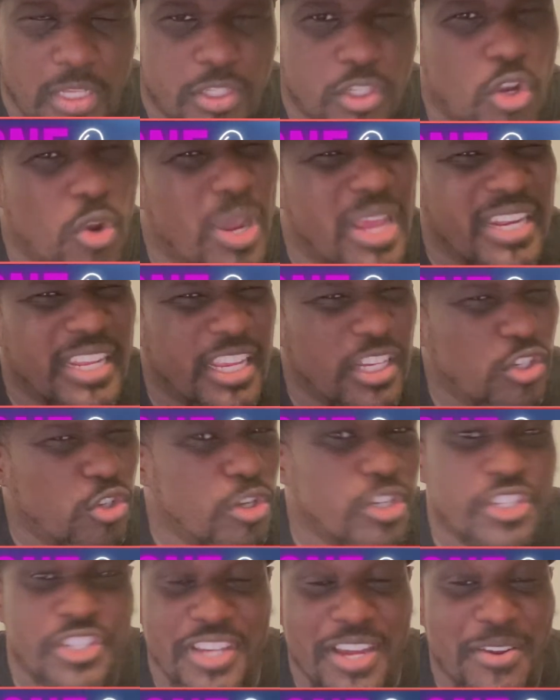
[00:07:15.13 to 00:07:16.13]
let's go ahead and
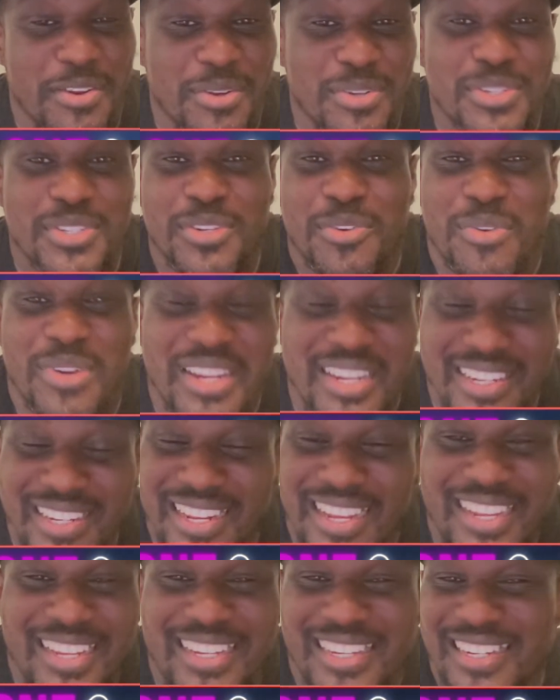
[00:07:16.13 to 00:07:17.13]
get you to share your
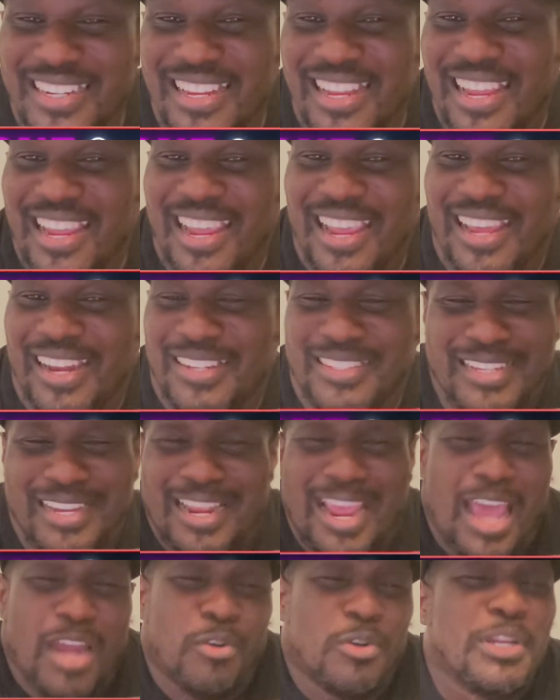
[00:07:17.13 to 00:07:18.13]
screen, Lion. And I
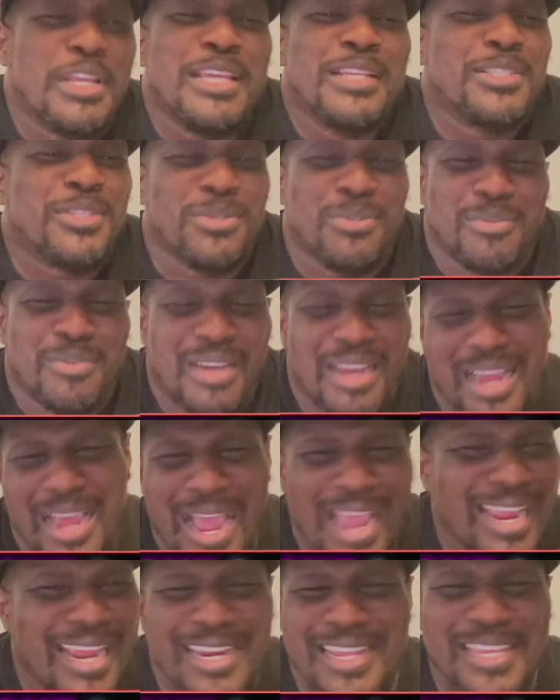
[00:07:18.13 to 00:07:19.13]
was like, I don't need to.
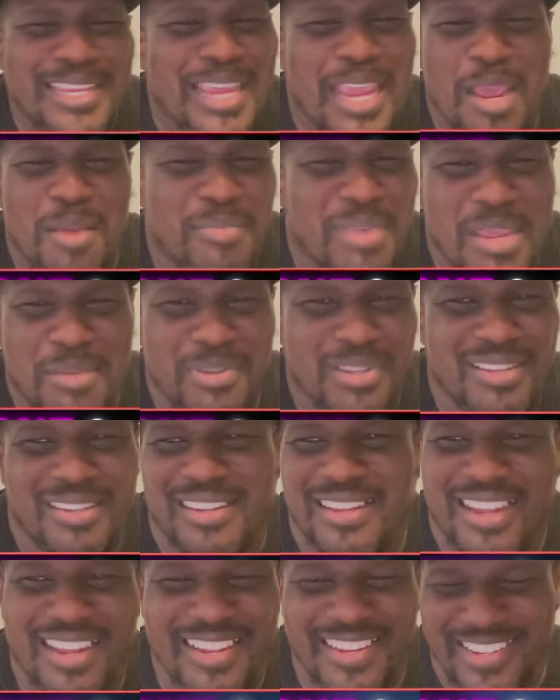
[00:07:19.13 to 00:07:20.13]
I got Ecamm,
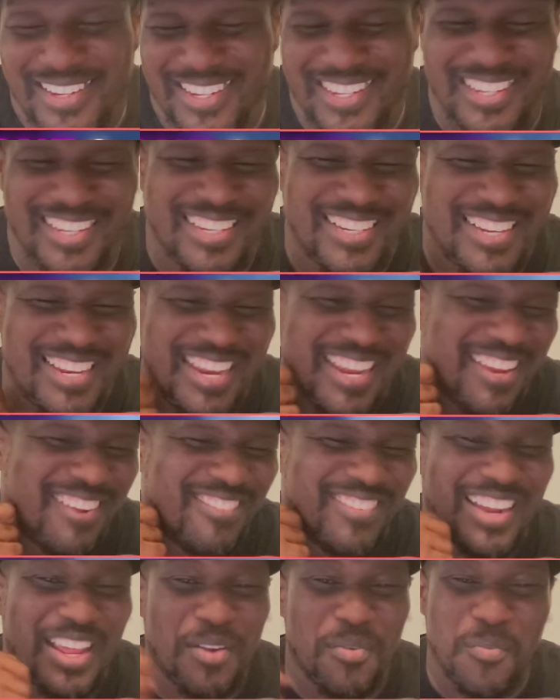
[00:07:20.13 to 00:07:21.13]
baby. And
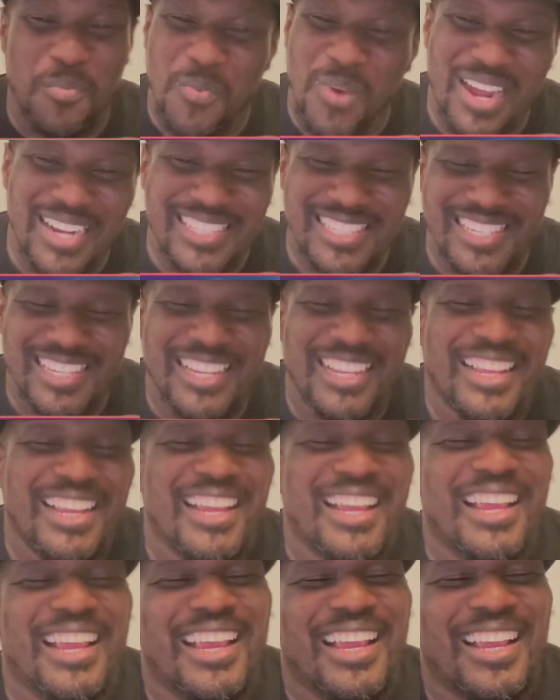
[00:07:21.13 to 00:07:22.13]
they were like, what?
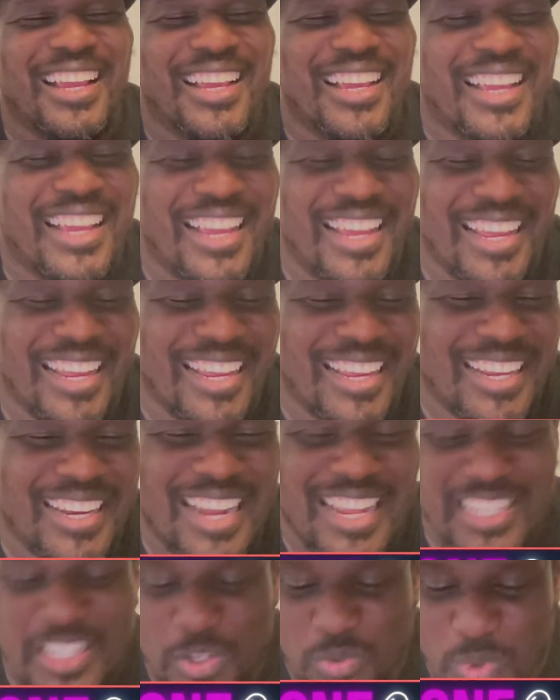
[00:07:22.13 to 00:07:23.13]

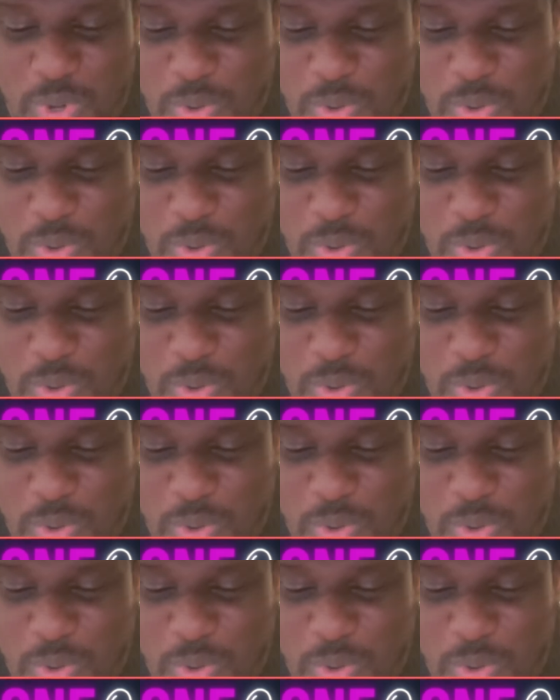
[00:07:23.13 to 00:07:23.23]
And I